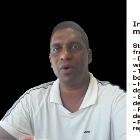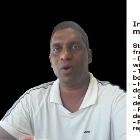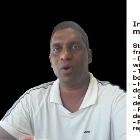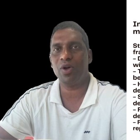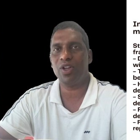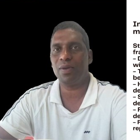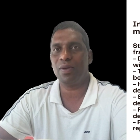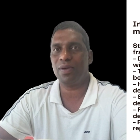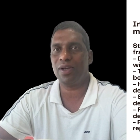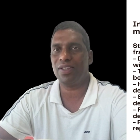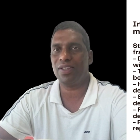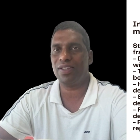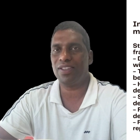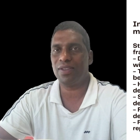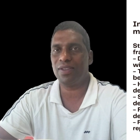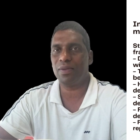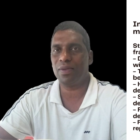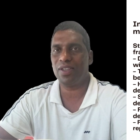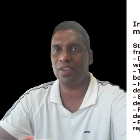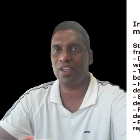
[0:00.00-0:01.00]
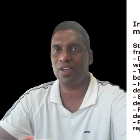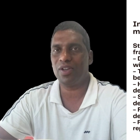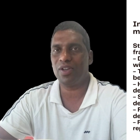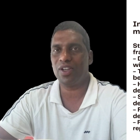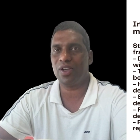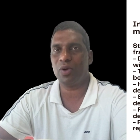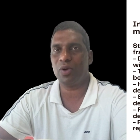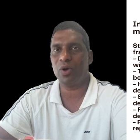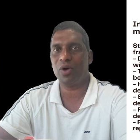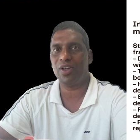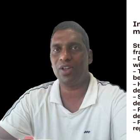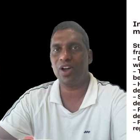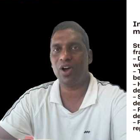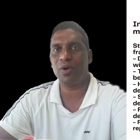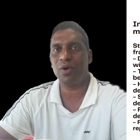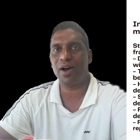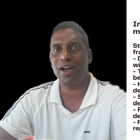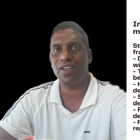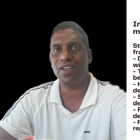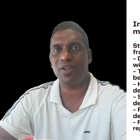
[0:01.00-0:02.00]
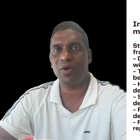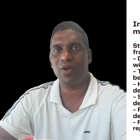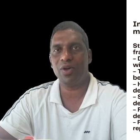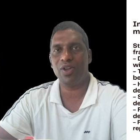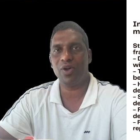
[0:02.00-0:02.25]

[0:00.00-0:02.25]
which means the material will go back to